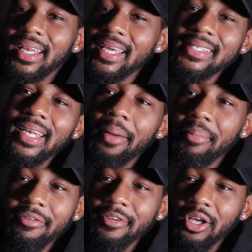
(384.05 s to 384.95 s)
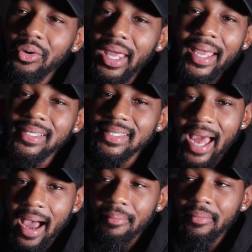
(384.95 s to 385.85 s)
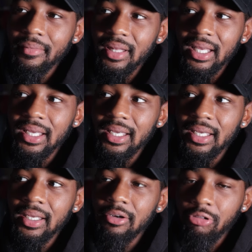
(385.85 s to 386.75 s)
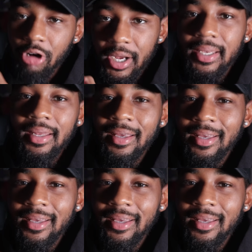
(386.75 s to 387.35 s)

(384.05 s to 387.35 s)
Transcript: And they said that Buffalo can't stop the run.